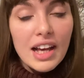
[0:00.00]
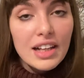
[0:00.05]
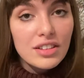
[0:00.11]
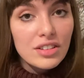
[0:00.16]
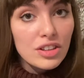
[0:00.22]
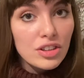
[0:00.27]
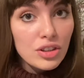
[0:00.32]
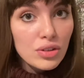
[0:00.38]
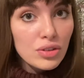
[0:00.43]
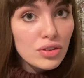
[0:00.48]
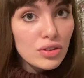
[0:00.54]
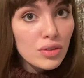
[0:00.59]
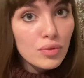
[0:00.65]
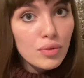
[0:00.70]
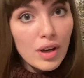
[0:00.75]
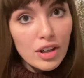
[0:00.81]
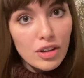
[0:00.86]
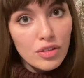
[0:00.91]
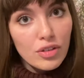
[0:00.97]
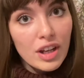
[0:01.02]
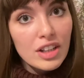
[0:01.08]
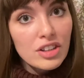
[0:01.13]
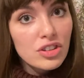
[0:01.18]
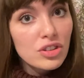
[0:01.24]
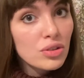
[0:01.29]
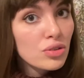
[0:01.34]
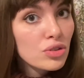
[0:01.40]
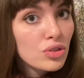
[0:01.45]
is the use of
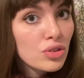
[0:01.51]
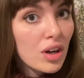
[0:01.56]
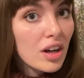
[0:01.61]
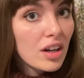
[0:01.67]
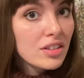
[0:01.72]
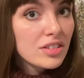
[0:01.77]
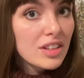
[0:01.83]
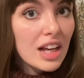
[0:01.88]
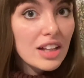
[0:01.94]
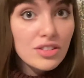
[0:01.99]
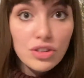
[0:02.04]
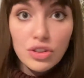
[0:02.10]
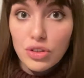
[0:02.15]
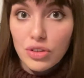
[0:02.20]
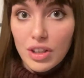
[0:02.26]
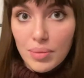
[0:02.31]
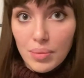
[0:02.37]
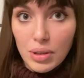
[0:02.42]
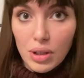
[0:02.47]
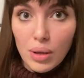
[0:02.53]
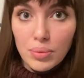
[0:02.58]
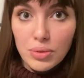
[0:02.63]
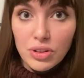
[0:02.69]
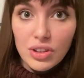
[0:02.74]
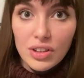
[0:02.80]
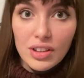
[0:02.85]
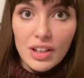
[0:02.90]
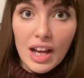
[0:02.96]
recreational drugs as a treatment
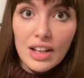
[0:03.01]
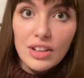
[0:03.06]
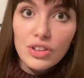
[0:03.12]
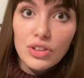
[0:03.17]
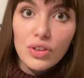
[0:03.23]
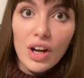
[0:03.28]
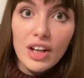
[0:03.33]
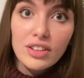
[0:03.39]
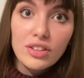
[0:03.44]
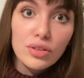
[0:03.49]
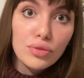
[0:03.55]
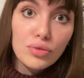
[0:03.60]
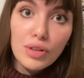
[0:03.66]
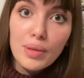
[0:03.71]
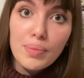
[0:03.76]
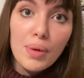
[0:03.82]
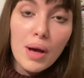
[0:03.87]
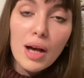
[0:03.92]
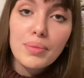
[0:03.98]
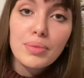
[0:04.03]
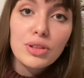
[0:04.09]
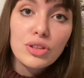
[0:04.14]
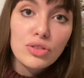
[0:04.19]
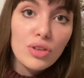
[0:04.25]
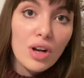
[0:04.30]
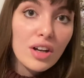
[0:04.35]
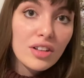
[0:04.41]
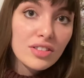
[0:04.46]
option and trying to
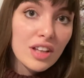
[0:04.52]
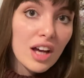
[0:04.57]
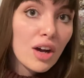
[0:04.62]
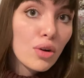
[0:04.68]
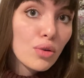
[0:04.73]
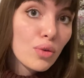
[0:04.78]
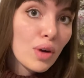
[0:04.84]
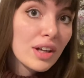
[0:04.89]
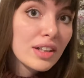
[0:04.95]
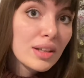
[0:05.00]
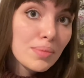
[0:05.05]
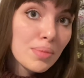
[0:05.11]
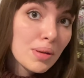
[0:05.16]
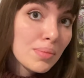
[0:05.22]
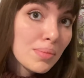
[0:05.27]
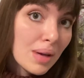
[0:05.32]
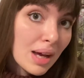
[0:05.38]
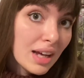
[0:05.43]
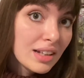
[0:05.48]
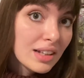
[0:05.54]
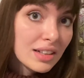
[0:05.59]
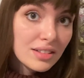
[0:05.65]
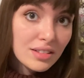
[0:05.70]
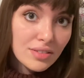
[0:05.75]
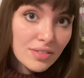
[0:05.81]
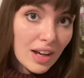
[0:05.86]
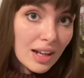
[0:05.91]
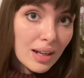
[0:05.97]
repurpose drugs that have already been made
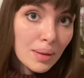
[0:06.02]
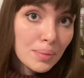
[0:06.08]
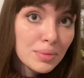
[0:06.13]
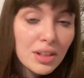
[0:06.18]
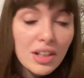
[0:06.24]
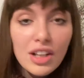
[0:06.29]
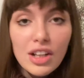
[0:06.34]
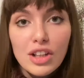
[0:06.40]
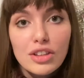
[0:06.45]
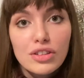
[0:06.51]
and developed.